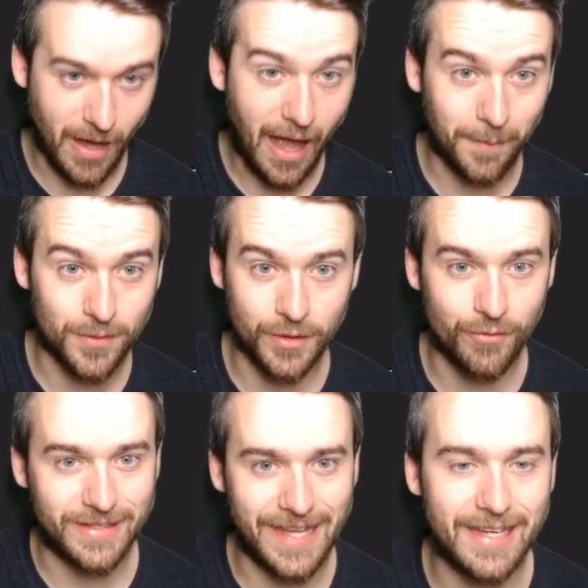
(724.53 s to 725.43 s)
absolutely
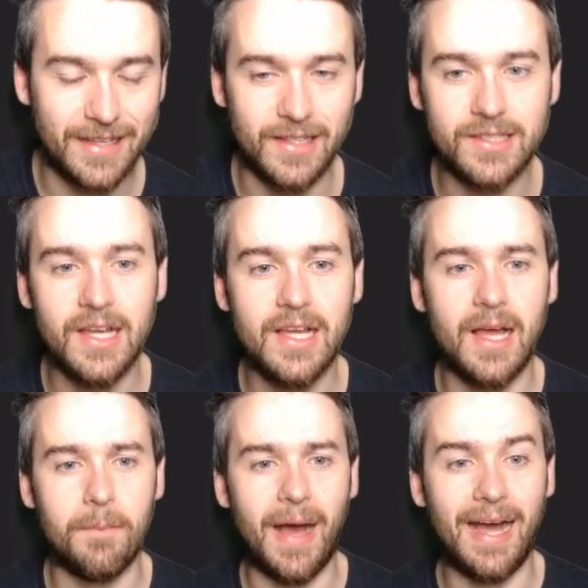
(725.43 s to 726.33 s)
ridiculous,
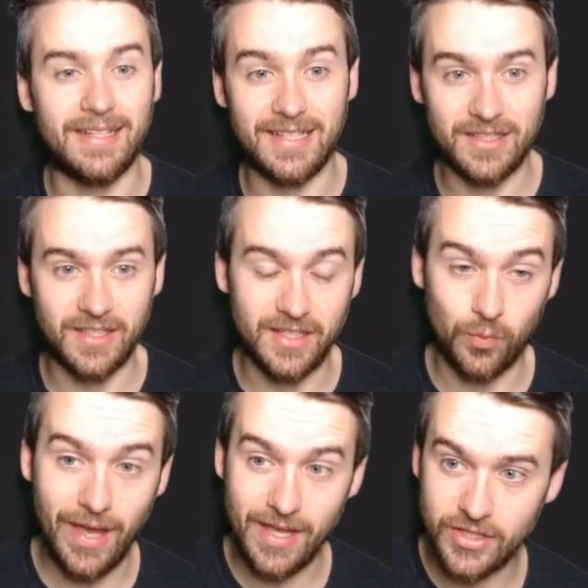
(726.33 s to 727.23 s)
and his
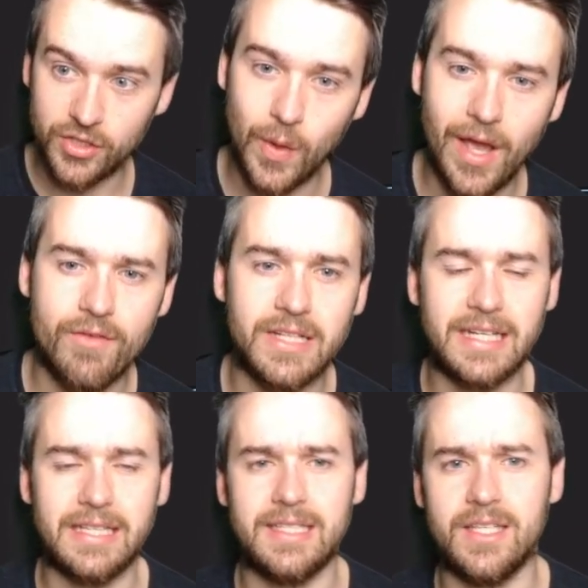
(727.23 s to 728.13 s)
wage is quite
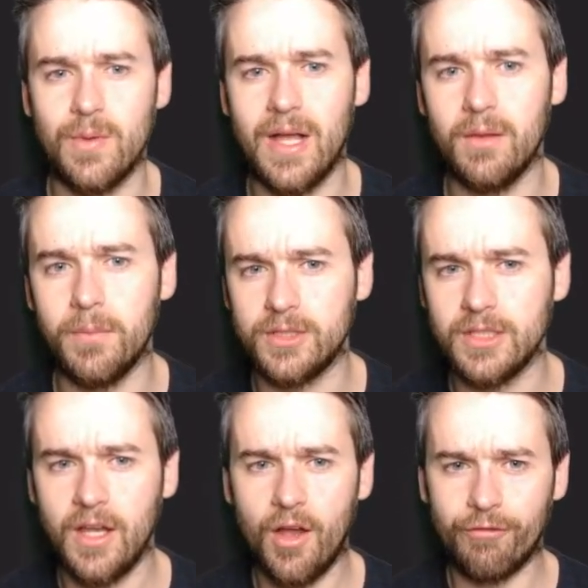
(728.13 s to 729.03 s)
ridiculous as well. But
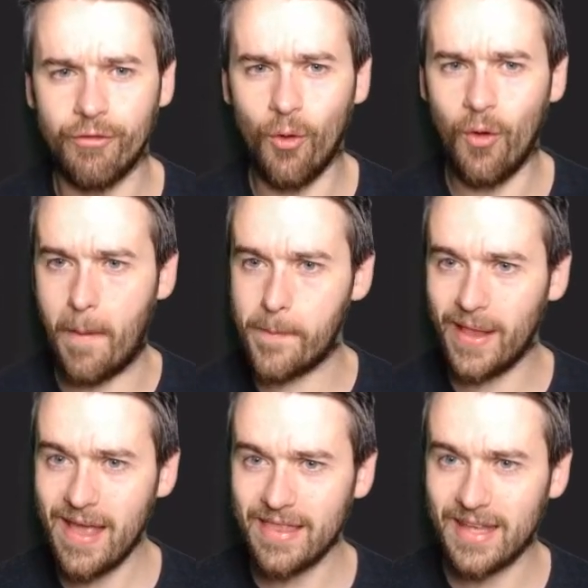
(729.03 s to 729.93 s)
for a
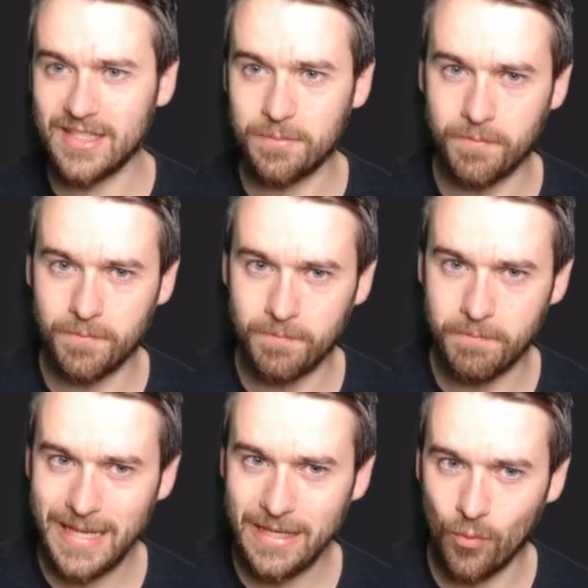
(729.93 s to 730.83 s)
player that's
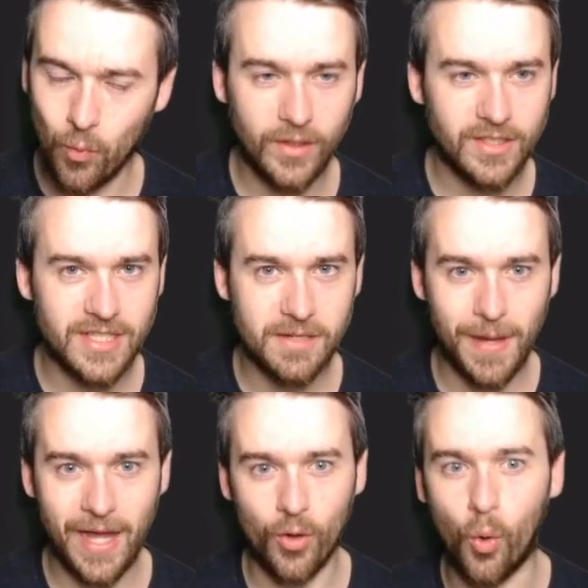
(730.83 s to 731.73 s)
been wanted
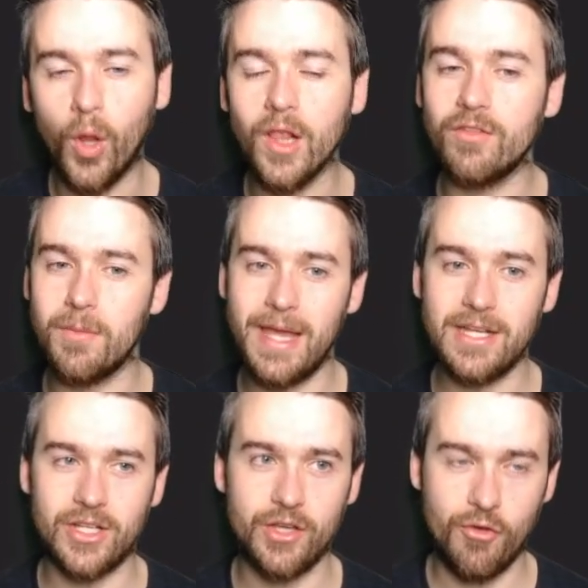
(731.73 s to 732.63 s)
by all of the
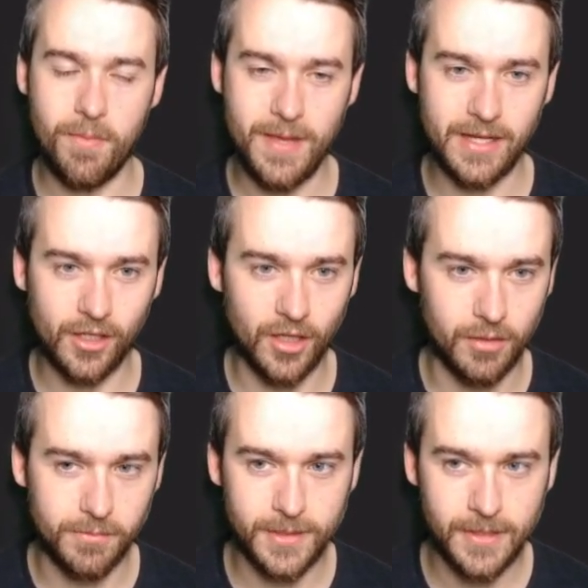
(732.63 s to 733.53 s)
major European
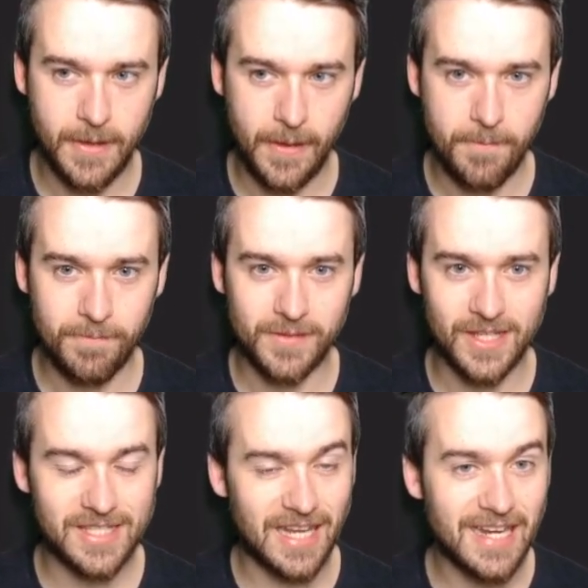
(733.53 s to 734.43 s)
clubs, to
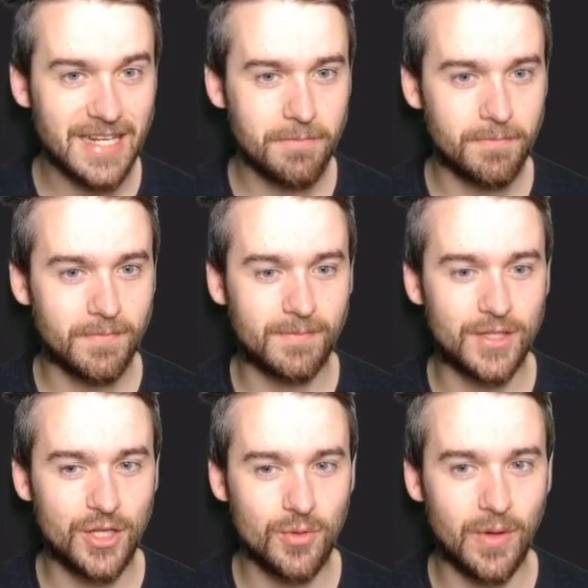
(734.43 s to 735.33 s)
sign him
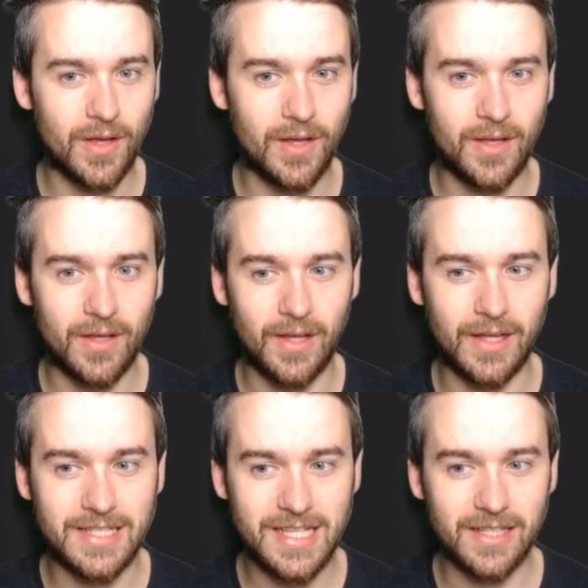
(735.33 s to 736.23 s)
to a
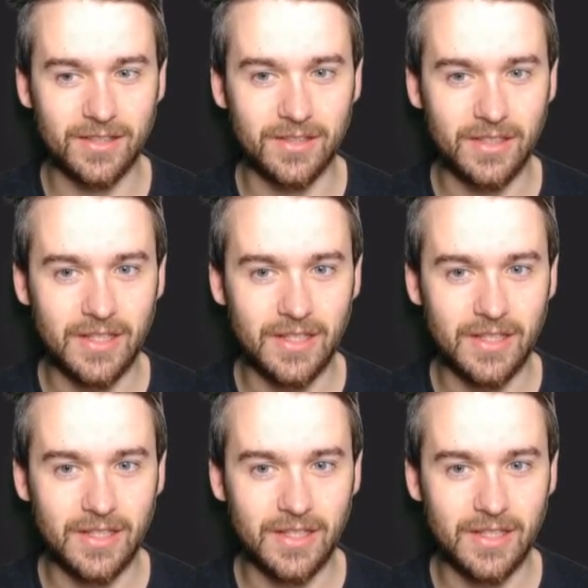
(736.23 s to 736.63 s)
deal,